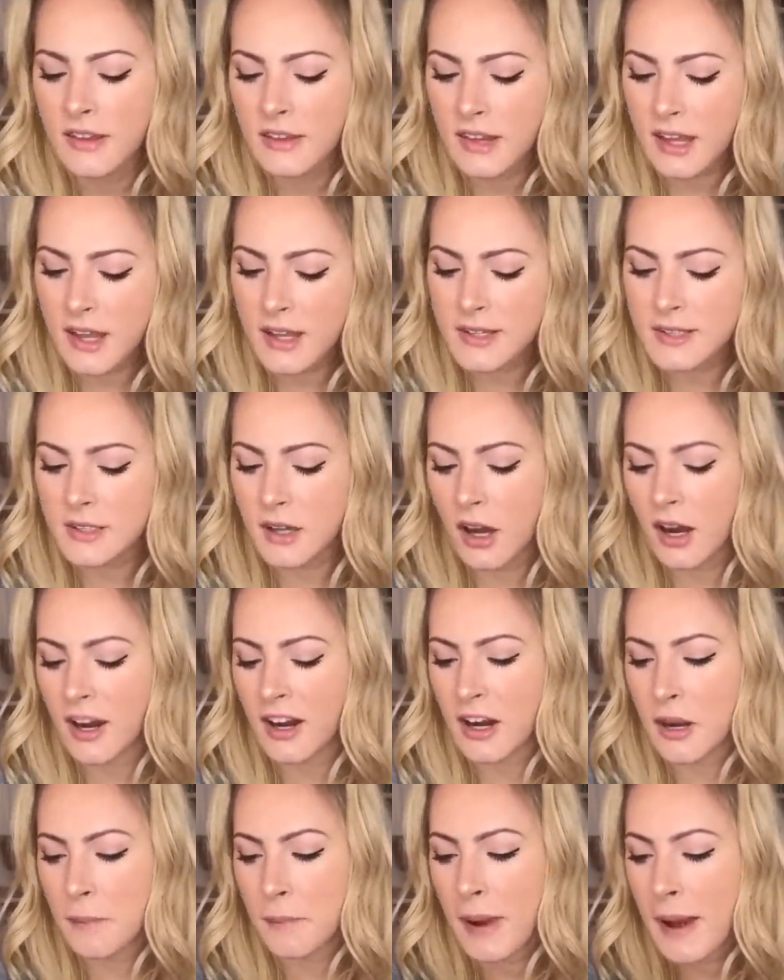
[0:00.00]
These
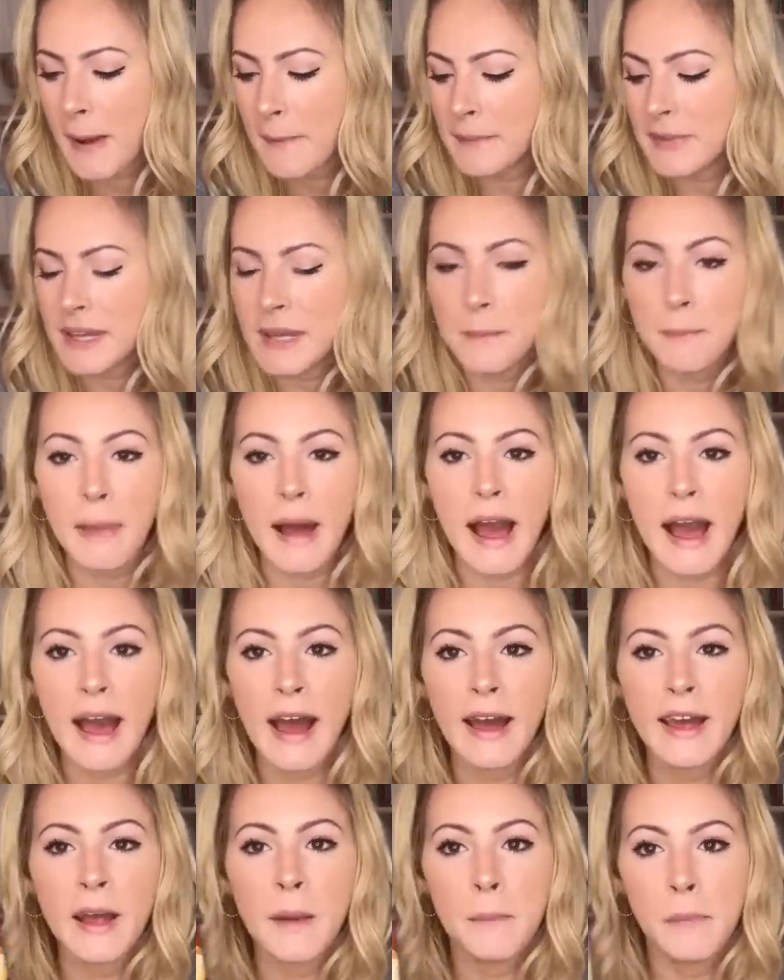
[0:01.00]
are pumpkin
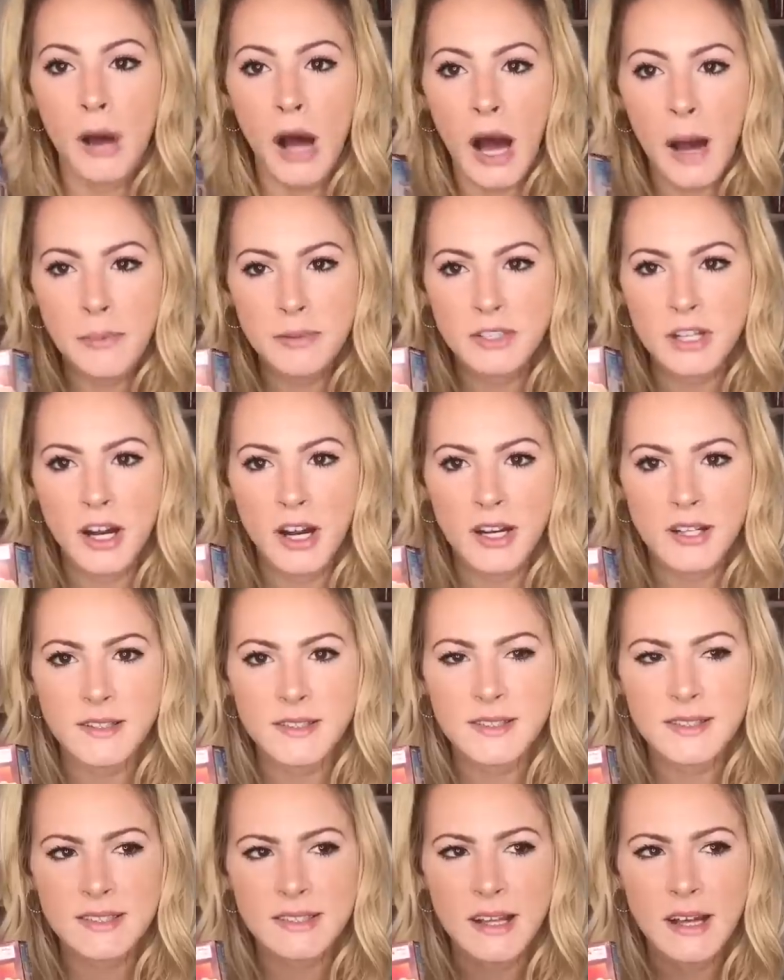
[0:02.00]
pie
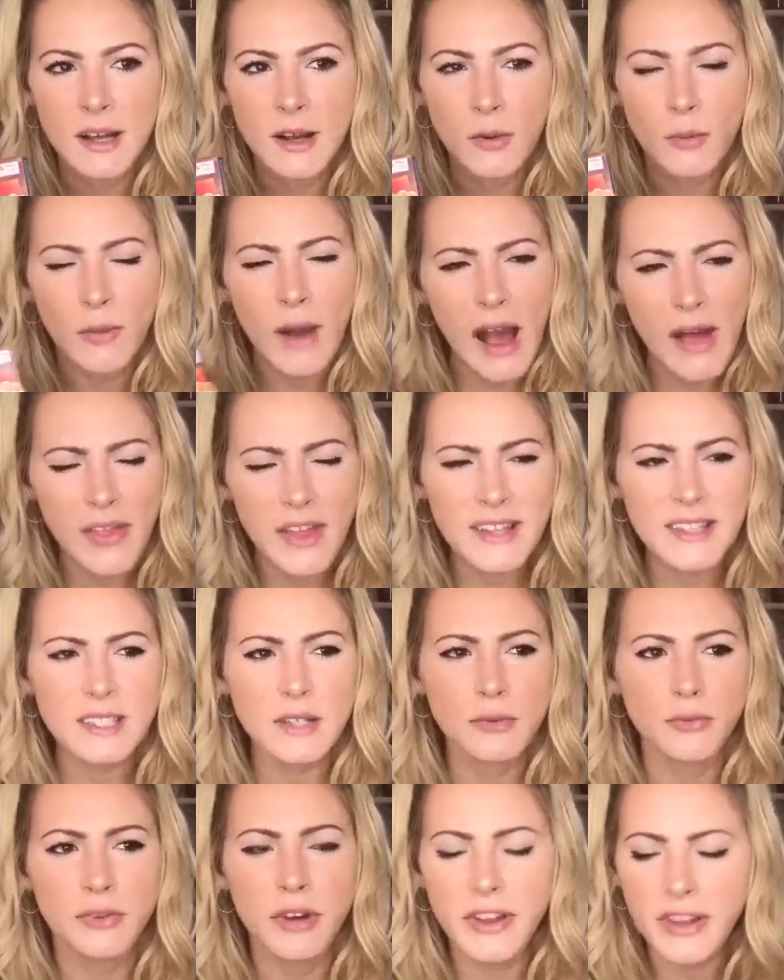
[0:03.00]
Pop-Tarts. Wow, that's
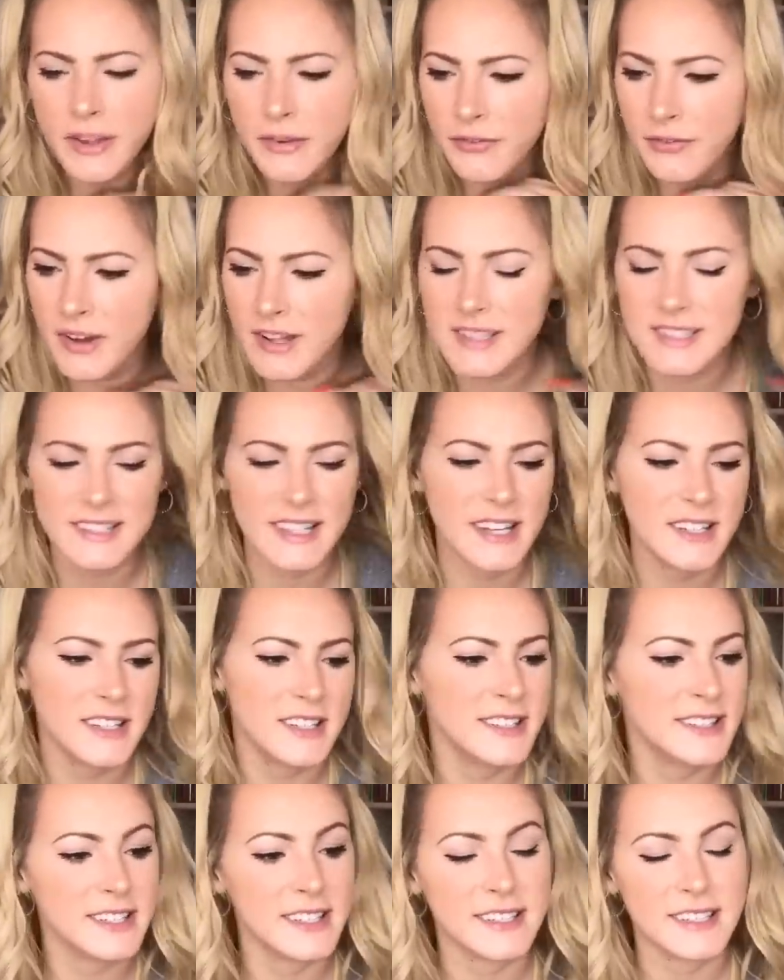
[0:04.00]
a really fun
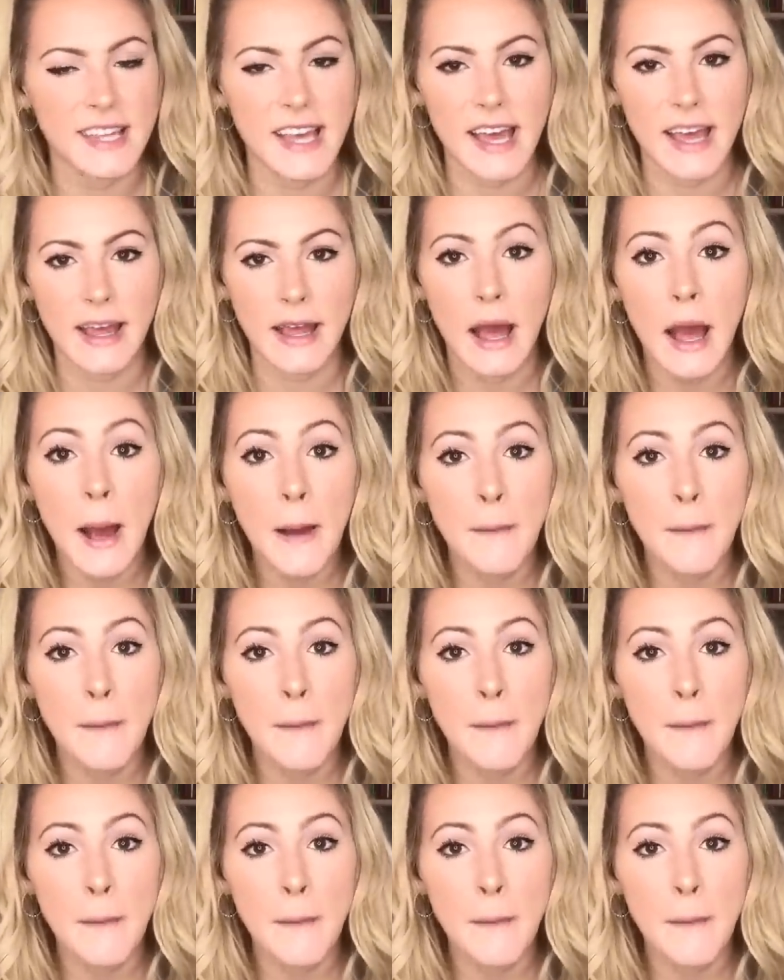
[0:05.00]
sentence to say.